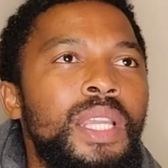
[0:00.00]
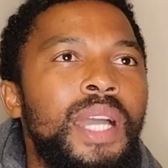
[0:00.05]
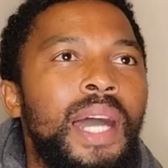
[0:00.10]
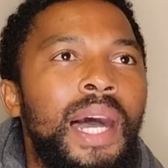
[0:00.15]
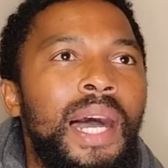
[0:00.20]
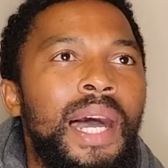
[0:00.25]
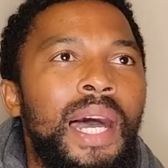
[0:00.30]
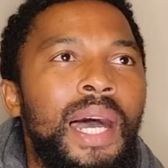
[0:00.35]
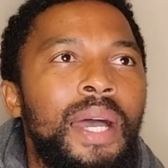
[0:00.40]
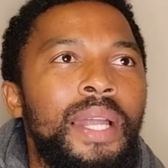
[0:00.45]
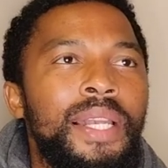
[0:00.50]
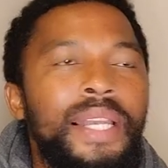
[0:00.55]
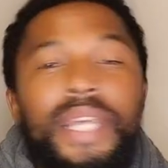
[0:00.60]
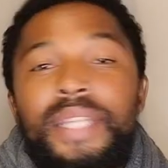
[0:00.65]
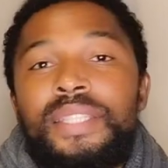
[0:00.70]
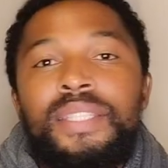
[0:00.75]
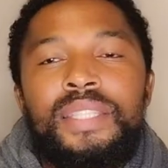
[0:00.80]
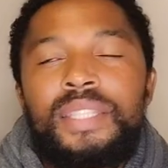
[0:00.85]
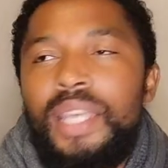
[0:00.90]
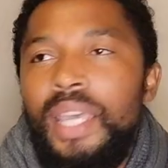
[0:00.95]

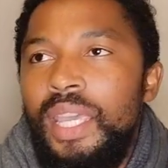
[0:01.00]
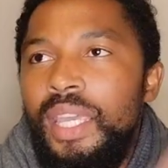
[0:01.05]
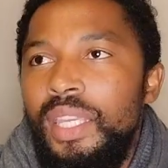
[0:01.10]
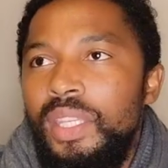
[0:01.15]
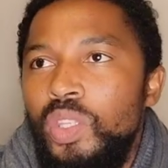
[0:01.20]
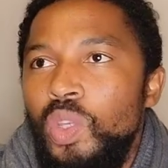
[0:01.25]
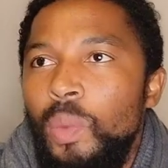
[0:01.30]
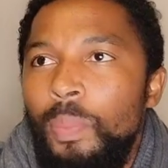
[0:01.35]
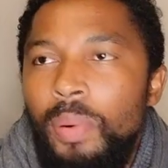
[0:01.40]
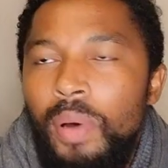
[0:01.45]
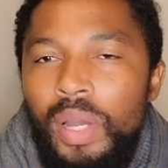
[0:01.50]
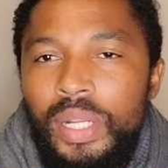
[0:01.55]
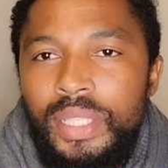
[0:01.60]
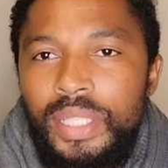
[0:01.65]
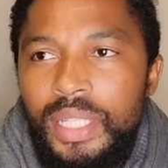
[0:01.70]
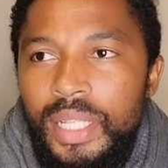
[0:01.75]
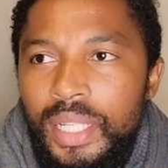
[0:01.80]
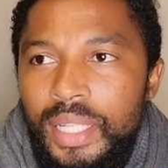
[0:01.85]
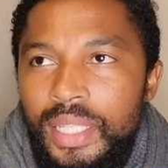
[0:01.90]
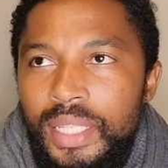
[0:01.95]
let's say your
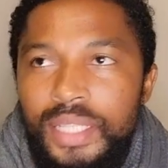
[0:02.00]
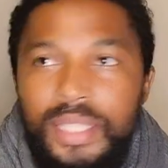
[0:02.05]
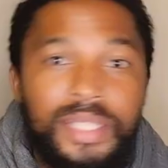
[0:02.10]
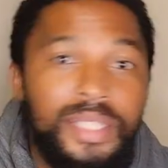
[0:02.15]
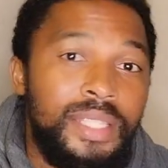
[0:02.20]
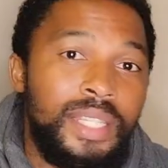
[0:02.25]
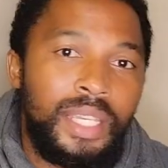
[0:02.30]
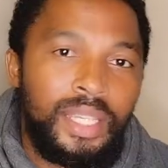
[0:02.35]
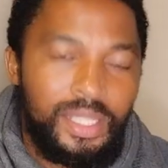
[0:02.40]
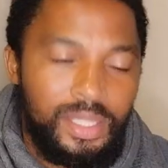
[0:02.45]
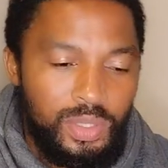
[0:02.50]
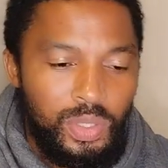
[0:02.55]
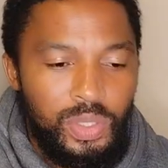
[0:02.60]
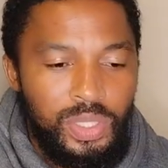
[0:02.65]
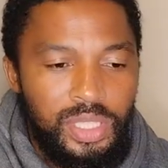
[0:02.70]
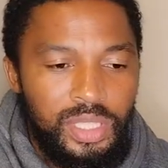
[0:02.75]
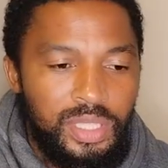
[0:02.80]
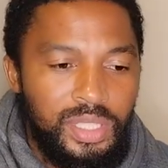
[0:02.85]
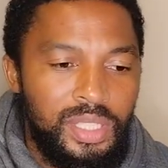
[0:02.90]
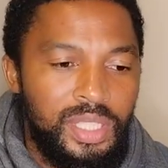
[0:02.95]
partner is sick. So
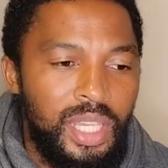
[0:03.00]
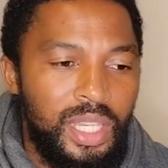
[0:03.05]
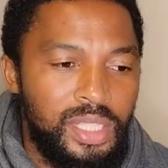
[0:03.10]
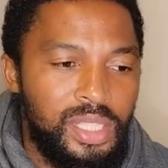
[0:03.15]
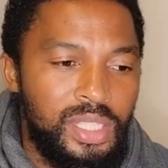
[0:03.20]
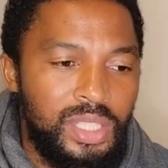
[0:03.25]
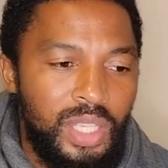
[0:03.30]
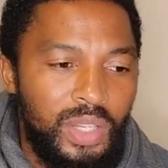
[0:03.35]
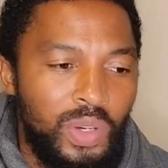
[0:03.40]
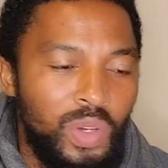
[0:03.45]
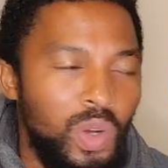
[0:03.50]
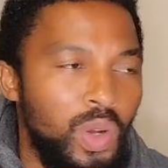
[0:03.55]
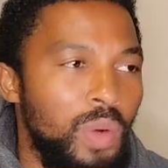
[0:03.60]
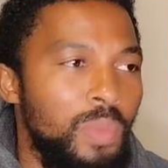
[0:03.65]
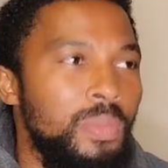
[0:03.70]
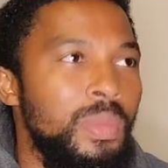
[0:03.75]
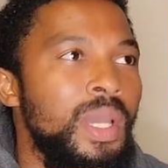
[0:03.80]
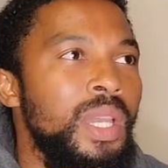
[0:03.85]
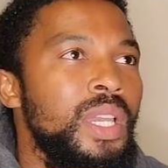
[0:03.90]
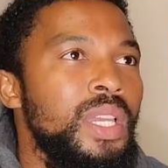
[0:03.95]
she's sick, she's at
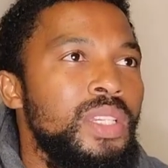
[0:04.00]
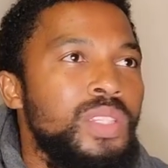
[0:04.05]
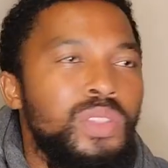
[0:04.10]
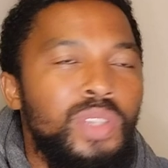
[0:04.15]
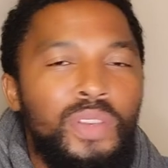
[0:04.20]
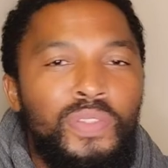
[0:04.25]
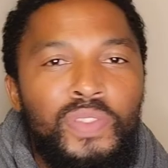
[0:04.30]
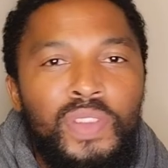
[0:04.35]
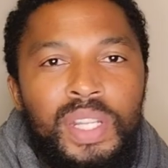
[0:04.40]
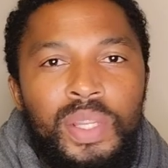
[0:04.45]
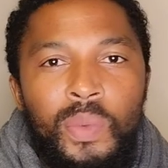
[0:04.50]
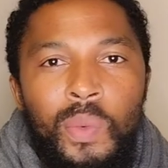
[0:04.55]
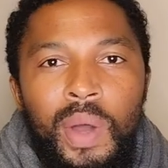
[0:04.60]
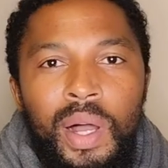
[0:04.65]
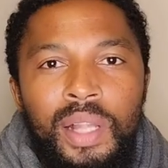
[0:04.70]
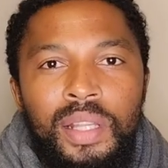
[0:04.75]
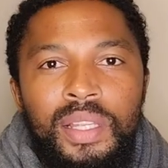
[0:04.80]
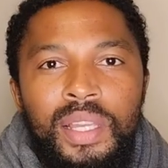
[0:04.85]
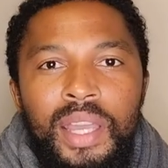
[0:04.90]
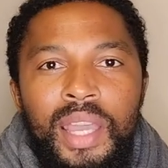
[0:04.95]
home, she's not feeling
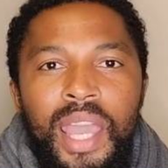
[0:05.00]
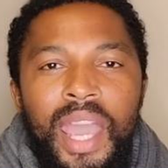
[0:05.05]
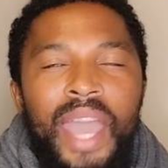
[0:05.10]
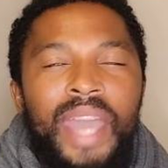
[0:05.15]
well.